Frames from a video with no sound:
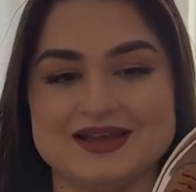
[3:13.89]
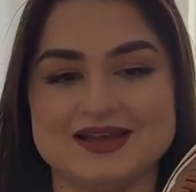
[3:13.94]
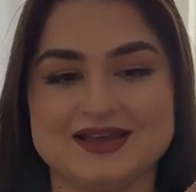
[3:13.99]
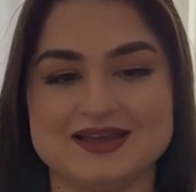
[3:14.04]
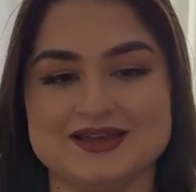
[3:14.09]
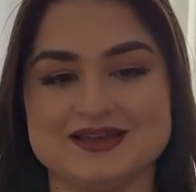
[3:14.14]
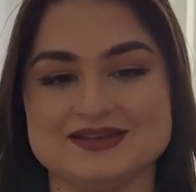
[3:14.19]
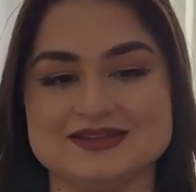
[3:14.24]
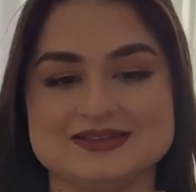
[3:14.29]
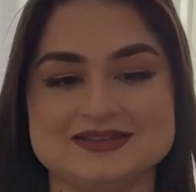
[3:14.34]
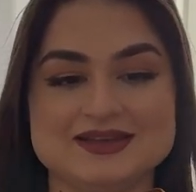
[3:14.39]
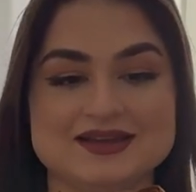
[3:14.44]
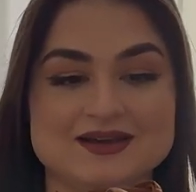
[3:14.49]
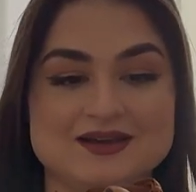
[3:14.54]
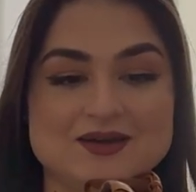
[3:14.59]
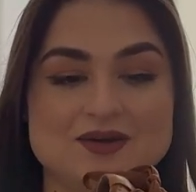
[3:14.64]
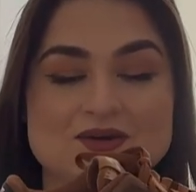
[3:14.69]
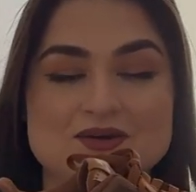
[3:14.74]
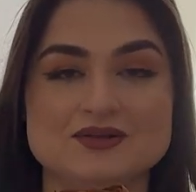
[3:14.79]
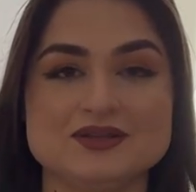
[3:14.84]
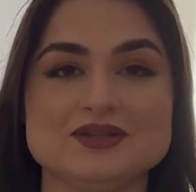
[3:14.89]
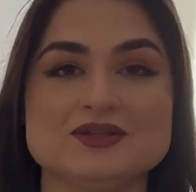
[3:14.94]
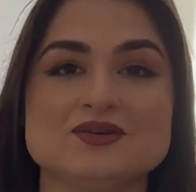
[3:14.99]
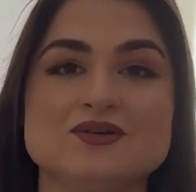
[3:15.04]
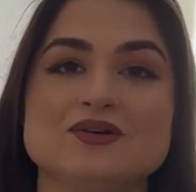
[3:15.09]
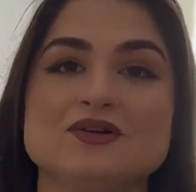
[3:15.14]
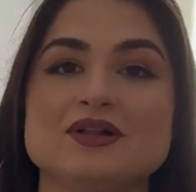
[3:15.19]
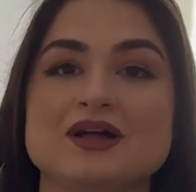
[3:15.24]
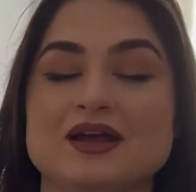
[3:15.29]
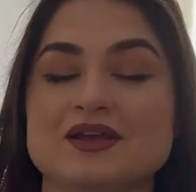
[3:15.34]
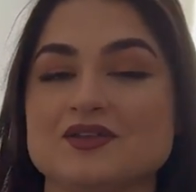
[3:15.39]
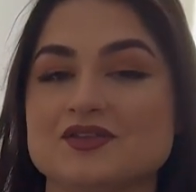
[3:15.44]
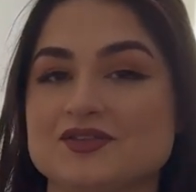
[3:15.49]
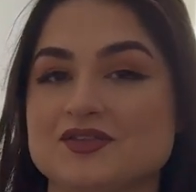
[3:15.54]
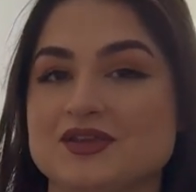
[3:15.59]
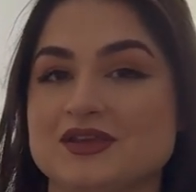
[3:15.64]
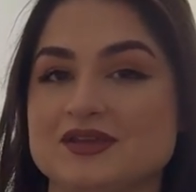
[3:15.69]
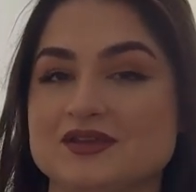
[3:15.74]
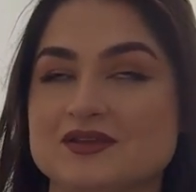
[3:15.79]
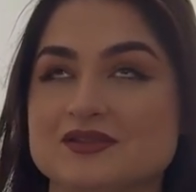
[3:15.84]
And yeah, all in all, I
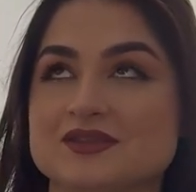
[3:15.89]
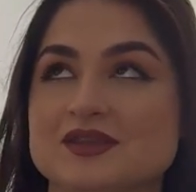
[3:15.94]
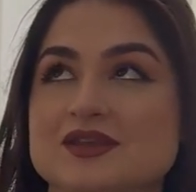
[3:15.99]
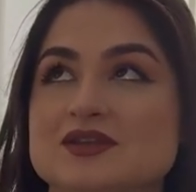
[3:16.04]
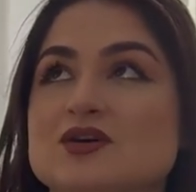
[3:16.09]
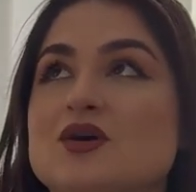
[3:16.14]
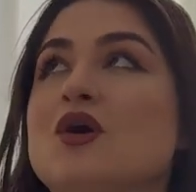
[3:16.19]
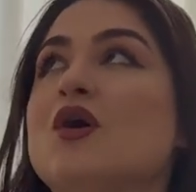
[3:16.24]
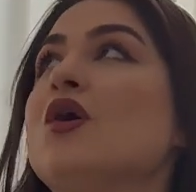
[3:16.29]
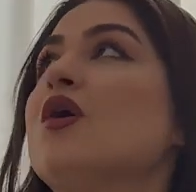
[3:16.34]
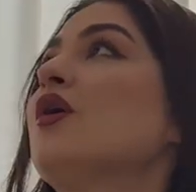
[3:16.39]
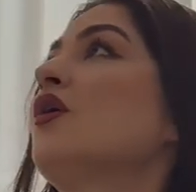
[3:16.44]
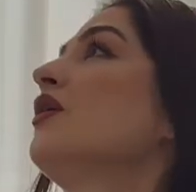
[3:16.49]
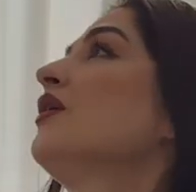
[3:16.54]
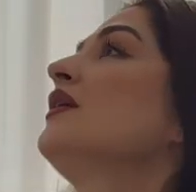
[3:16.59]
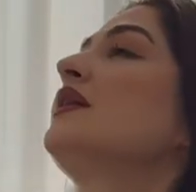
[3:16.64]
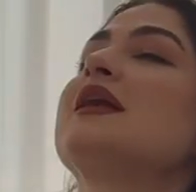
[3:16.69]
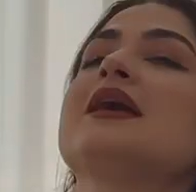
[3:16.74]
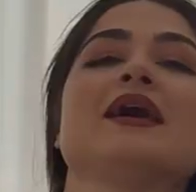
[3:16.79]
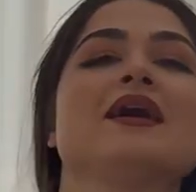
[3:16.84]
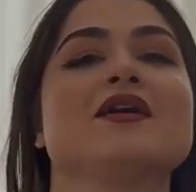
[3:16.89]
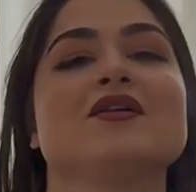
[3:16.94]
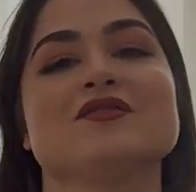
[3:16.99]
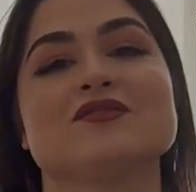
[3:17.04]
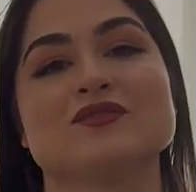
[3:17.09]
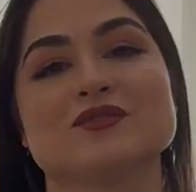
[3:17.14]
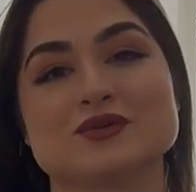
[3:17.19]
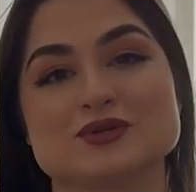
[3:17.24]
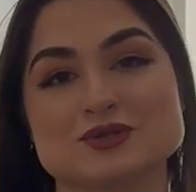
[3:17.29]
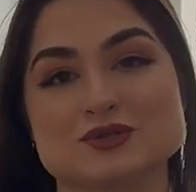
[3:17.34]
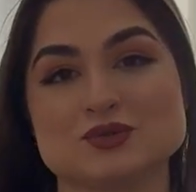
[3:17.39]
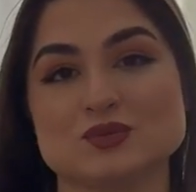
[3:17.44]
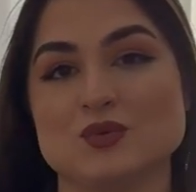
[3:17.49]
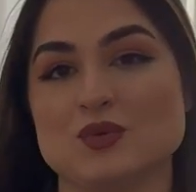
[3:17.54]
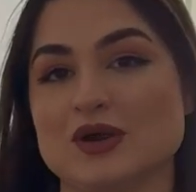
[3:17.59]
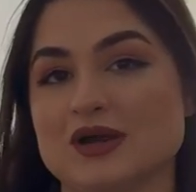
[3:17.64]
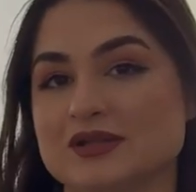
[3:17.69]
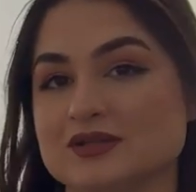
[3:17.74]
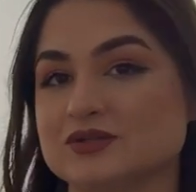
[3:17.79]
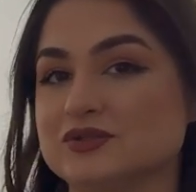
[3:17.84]
think that all Air Force
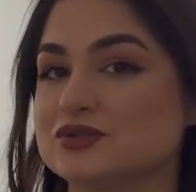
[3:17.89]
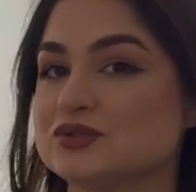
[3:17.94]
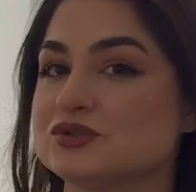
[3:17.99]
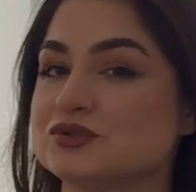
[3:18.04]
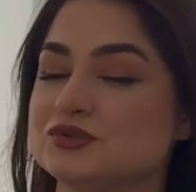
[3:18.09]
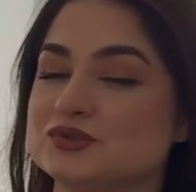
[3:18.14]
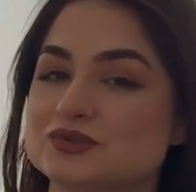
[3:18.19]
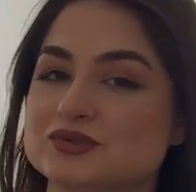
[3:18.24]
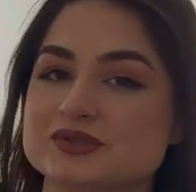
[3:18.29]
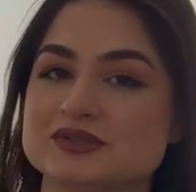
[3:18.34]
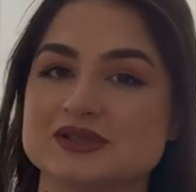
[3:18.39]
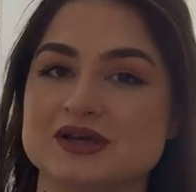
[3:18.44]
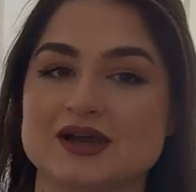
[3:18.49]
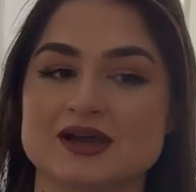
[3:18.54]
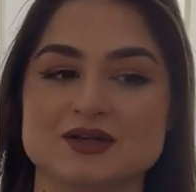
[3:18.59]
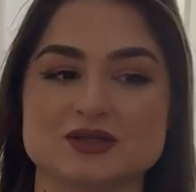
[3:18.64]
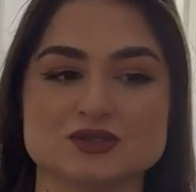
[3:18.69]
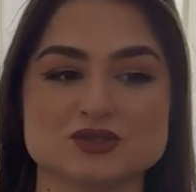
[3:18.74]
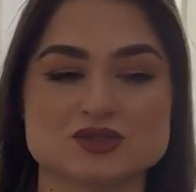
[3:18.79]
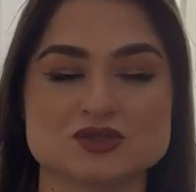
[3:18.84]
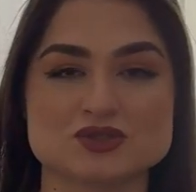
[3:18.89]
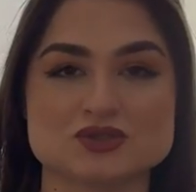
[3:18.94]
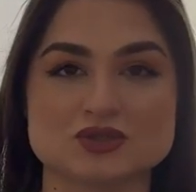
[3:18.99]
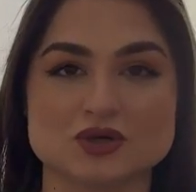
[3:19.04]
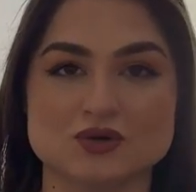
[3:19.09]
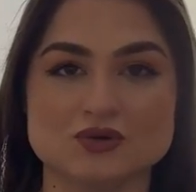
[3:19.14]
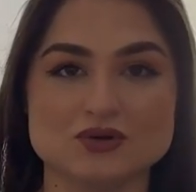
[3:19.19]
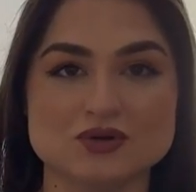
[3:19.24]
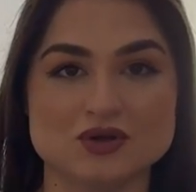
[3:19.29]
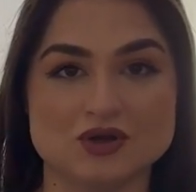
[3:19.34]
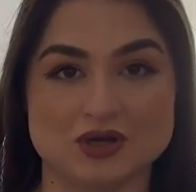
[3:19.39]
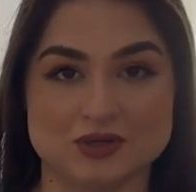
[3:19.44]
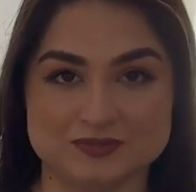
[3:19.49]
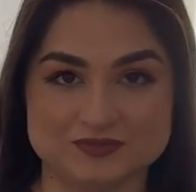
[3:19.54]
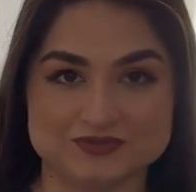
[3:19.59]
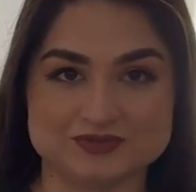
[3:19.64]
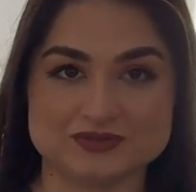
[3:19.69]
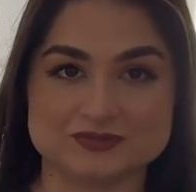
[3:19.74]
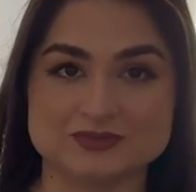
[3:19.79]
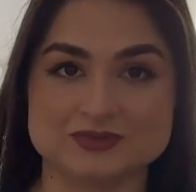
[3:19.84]
1 shoes are so
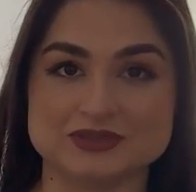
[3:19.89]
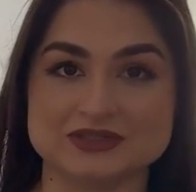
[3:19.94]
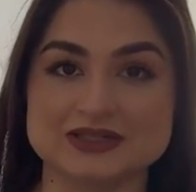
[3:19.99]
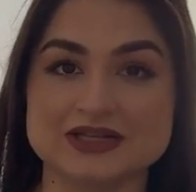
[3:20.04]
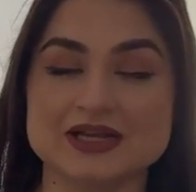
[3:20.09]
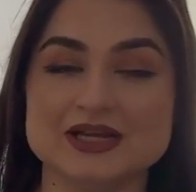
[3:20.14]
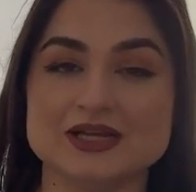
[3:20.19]
comfortable,